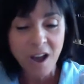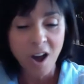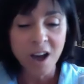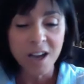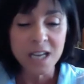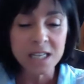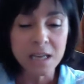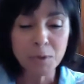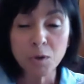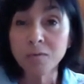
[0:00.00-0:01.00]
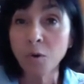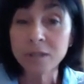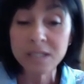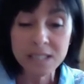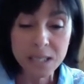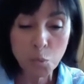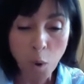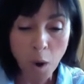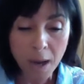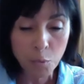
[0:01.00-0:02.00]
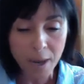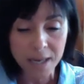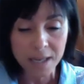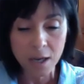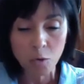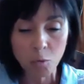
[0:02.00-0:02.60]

on W4CY Radio,